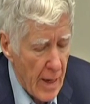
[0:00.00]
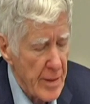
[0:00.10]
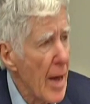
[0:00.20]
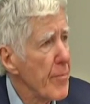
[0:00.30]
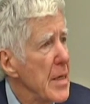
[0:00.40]

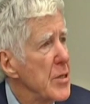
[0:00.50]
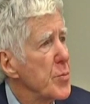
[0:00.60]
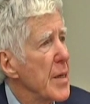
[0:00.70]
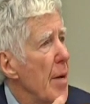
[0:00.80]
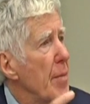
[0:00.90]
And that
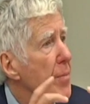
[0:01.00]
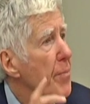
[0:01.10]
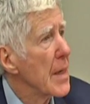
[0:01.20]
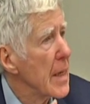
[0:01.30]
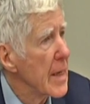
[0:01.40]
means becoming
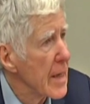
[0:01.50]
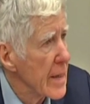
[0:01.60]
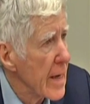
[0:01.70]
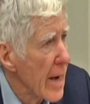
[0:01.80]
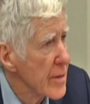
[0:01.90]

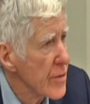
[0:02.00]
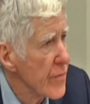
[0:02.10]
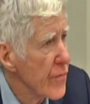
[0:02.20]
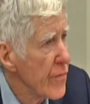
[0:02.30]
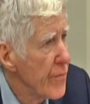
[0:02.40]
politically
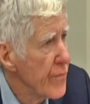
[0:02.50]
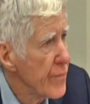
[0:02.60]
active